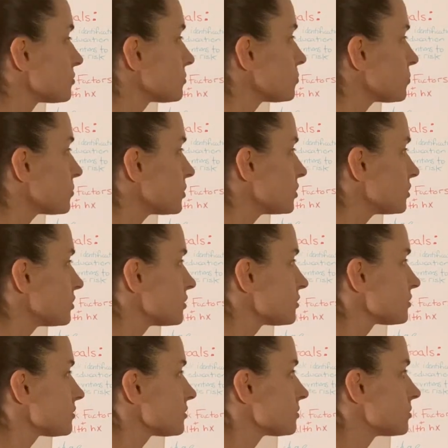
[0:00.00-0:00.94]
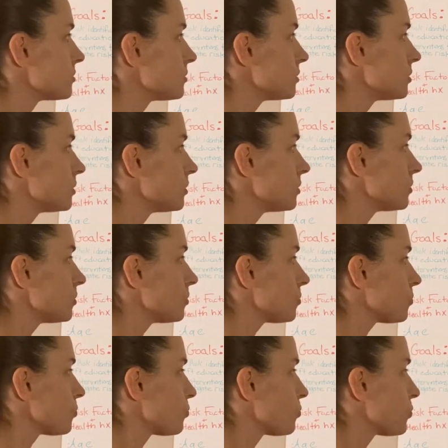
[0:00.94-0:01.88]
Twins
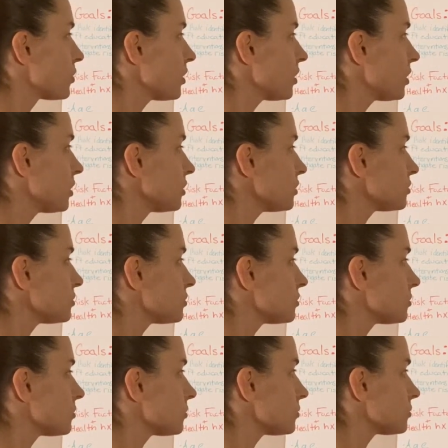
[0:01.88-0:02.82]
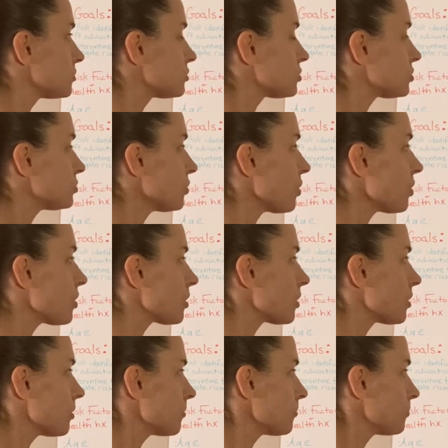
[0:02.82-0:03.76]
were
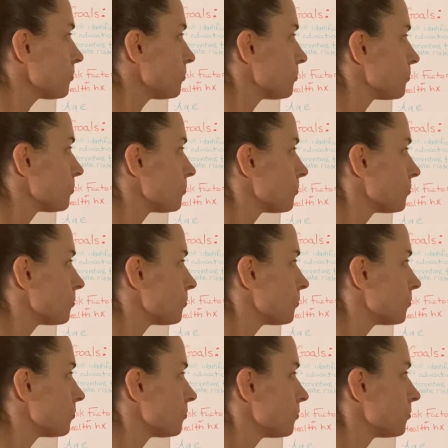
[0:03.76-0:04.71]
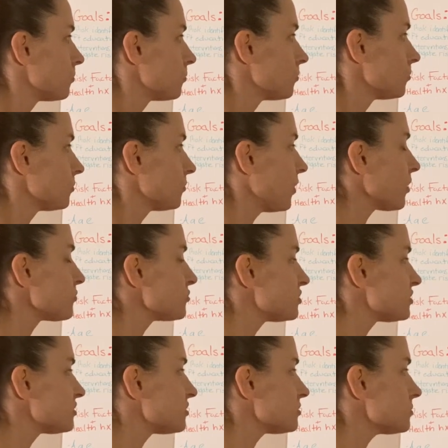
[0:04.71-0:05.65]
term, that would
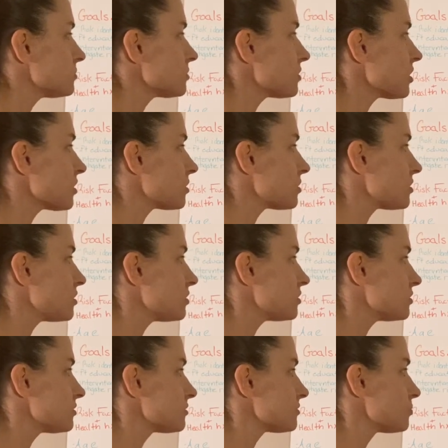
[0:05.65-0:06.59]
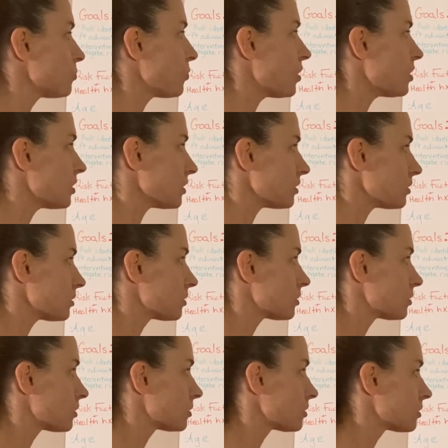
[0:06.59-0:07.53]
still count as 1.
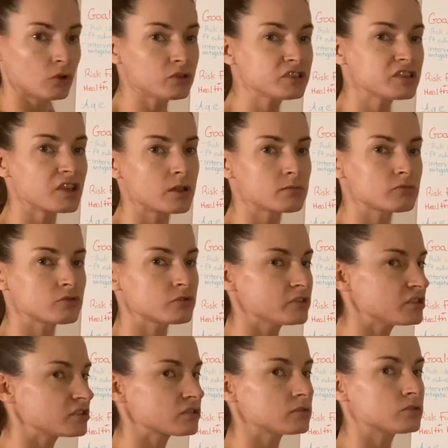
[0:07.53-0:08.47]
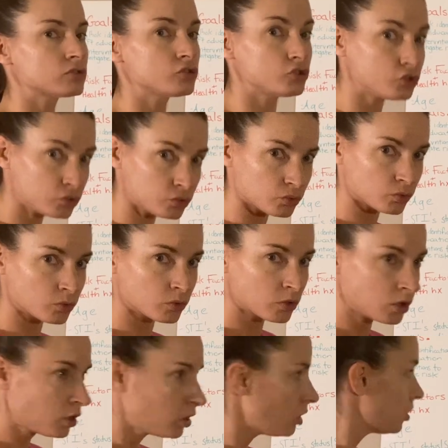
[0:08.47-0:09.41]
The only time twins are 2
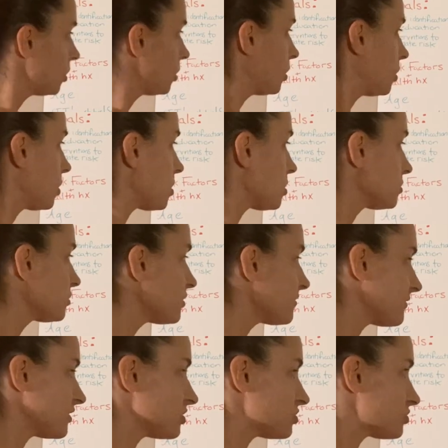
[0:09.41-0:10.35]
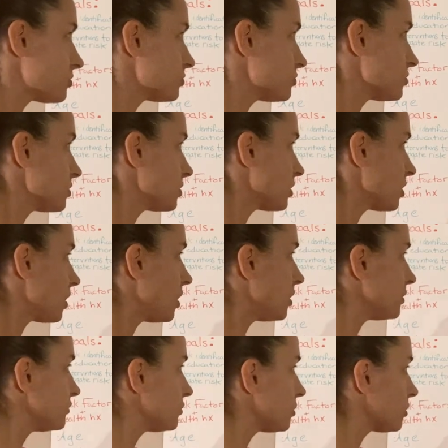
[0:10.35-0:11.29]
are living children.
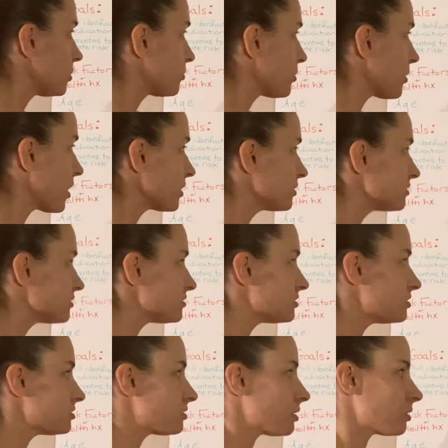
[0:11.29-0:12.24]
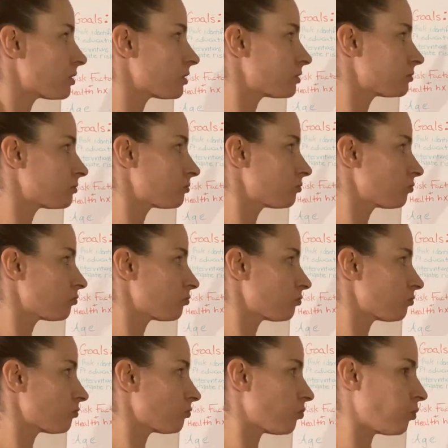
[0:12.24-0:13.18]
Under pregnancy, they're
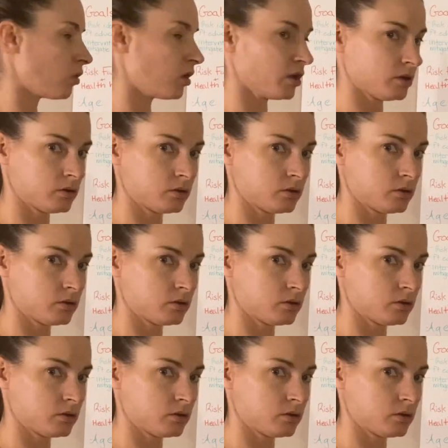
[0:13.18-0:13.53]
1.